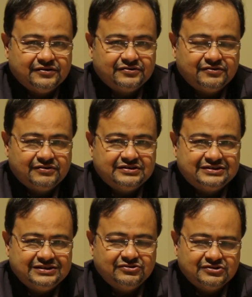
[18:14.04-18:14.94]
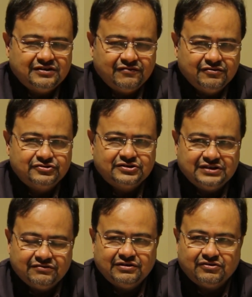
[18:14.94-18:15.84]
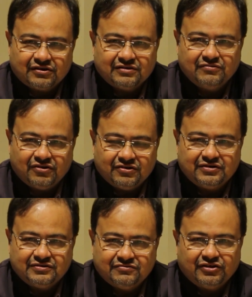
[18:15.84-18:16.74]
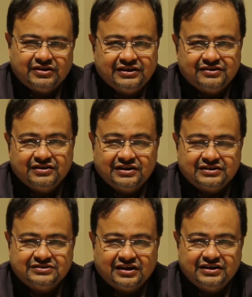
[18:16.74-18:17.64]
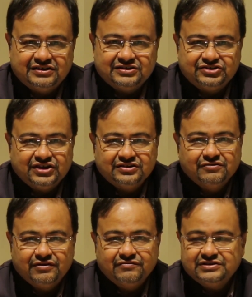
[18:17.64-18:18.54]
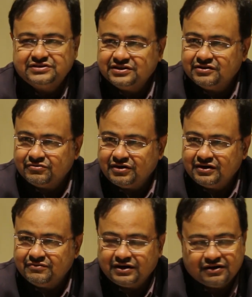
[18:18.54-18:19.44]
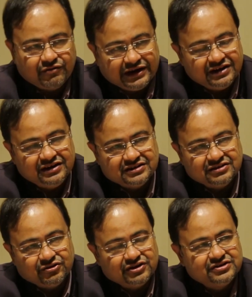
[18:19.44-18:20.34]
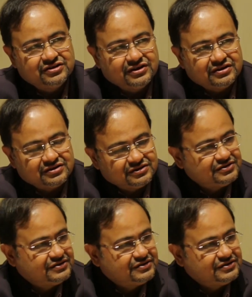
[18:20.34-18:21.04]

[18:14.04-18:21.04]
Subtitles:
So you can see those revolutions that we're talking about. What the internet has done, it has changed the way we see the world. But where did it originate?